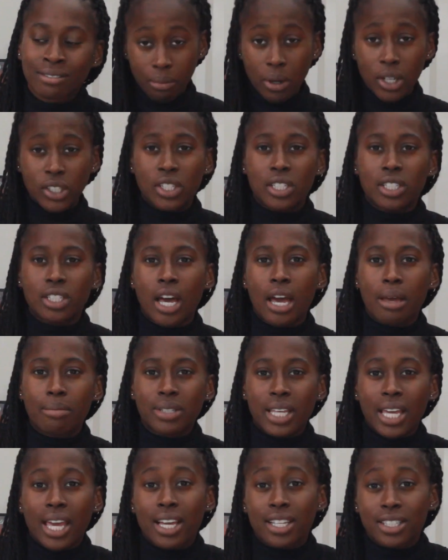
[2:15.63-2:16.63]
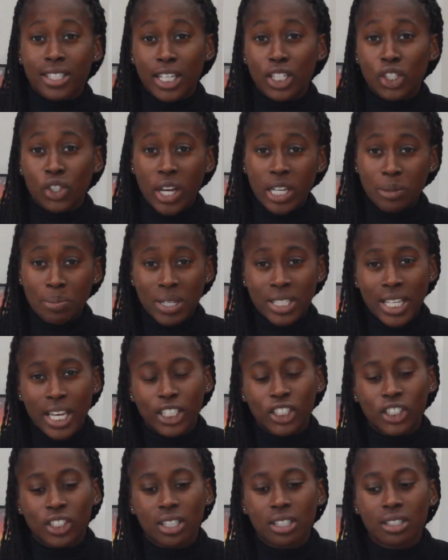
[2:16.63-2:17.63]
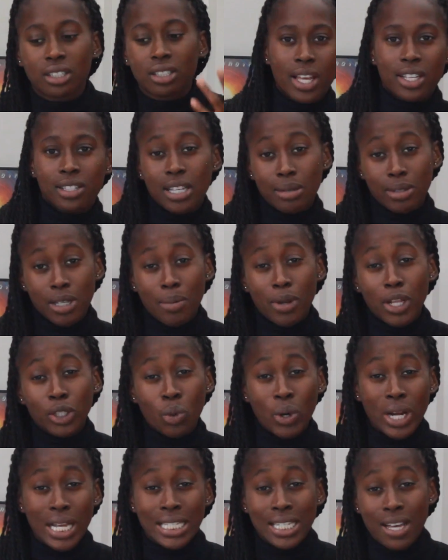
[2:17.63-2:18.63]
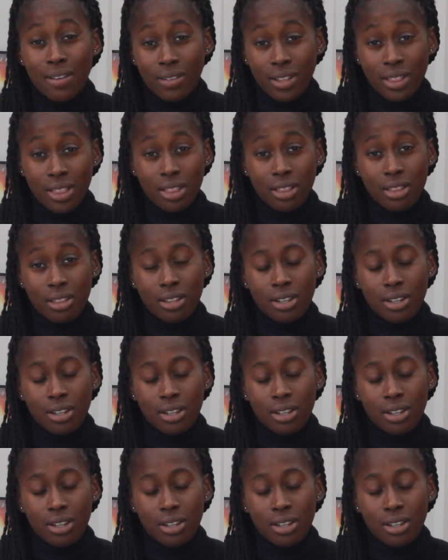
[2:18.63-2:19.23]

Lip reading: Most of the times it exceeds your expectation. It's September the 27th.